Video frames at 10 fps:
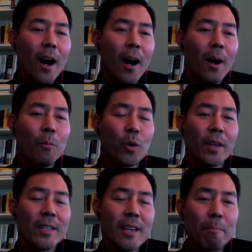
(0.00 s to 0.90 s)

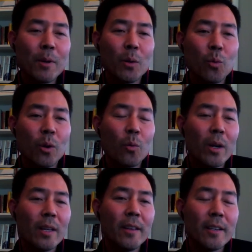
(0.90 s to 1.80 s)
Were they separate? Were
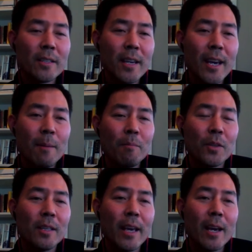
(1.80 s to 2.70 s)
one and the
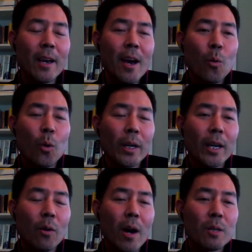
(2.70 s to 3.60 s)
same? Did they work
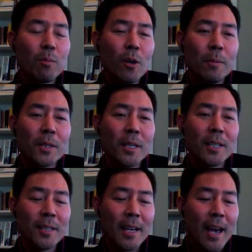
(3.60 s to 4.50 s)
at cross
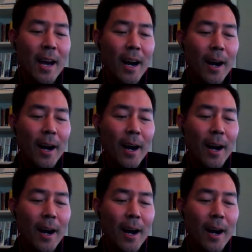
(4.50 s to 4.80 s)
purposes?